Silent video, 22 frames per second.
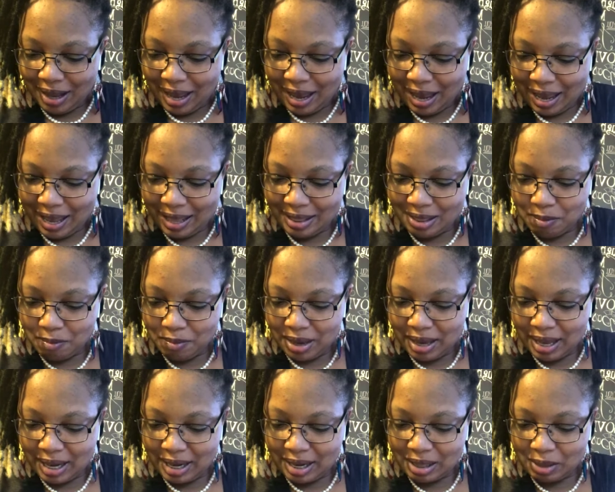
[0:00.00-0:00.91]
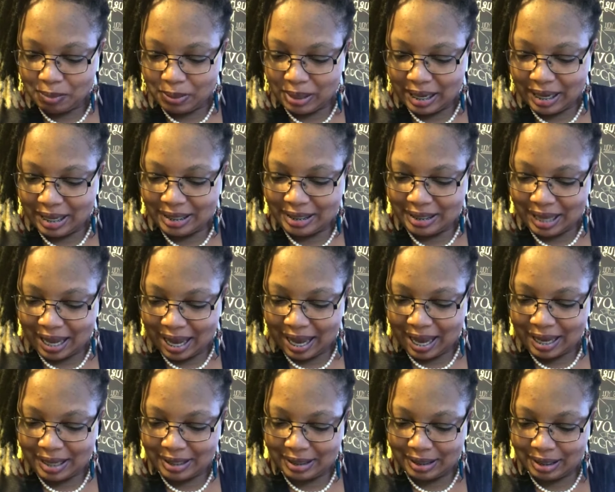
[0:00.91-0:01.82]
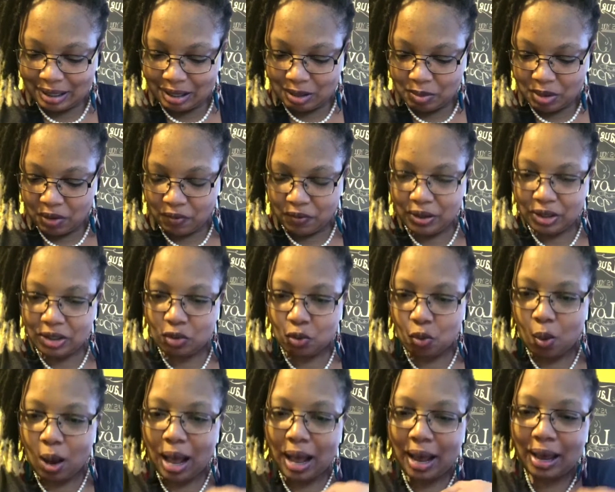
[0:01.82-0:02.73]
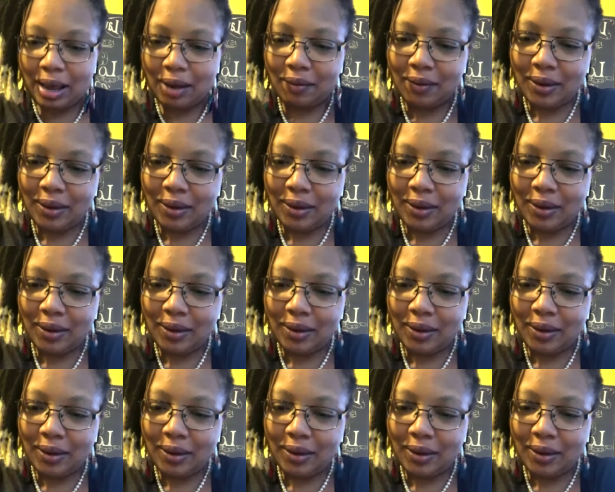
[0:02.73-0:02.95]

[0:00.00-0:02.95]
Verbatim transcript: And the men of the place asked him of his wife,